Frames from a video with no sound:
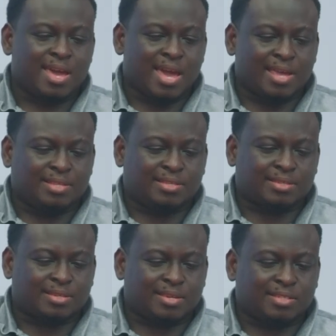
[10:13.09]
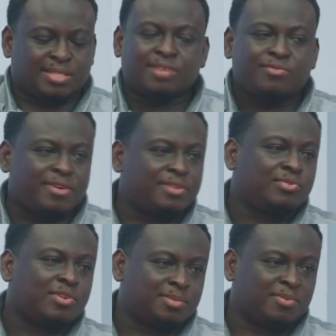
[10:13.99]
And January is
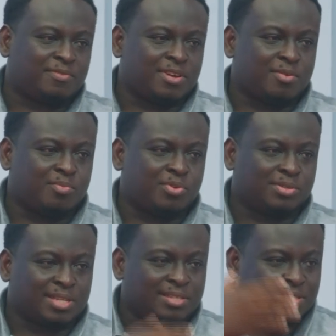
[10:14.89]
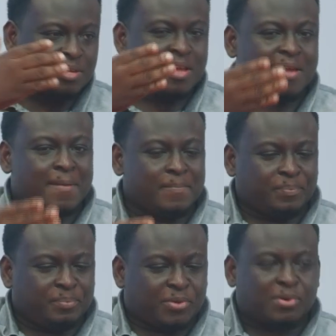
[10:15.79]
going to be very important
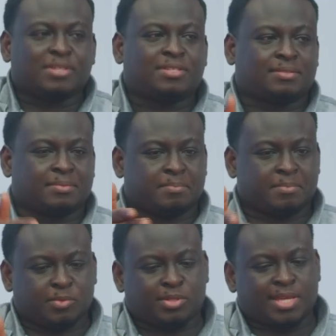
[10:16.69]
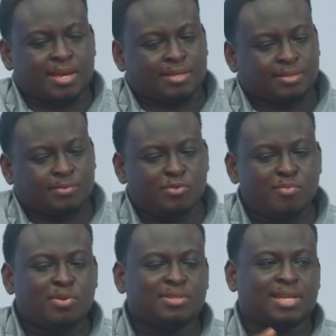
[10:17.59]
because there are
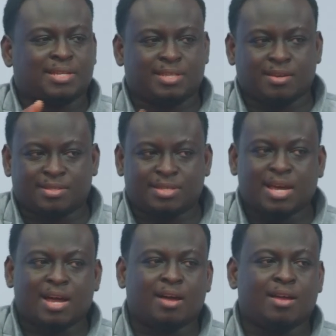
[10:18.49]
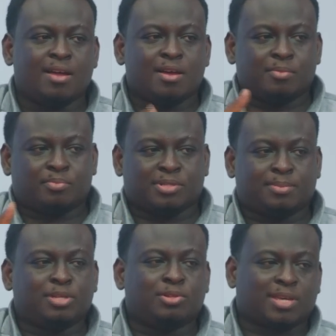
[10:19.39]
rumors that Chelsea are
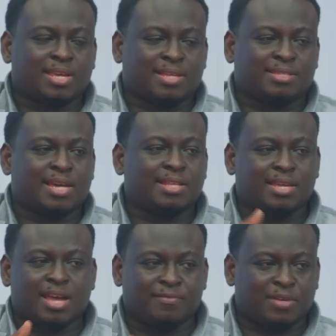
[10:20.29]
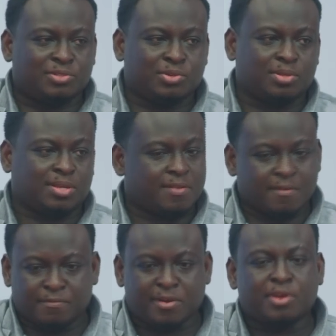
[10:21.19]
possibly looking at signing Ivan Toney.
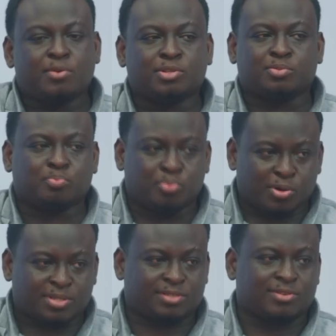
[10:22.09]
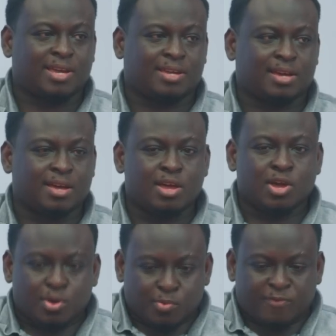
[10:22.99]
Very good box striker
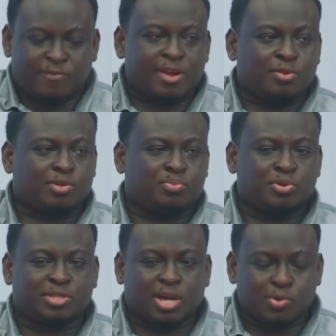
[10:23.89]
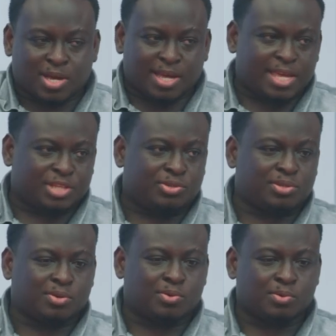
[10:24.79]
with very good poacher who can get you
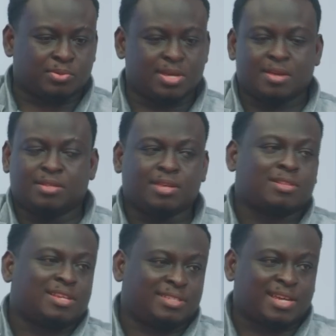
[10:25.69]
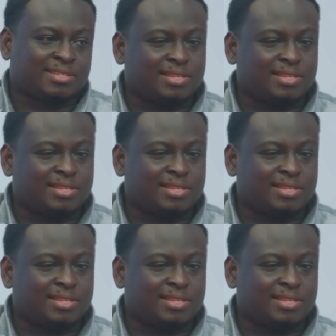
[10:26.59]
the goals. Nicholas Jackson.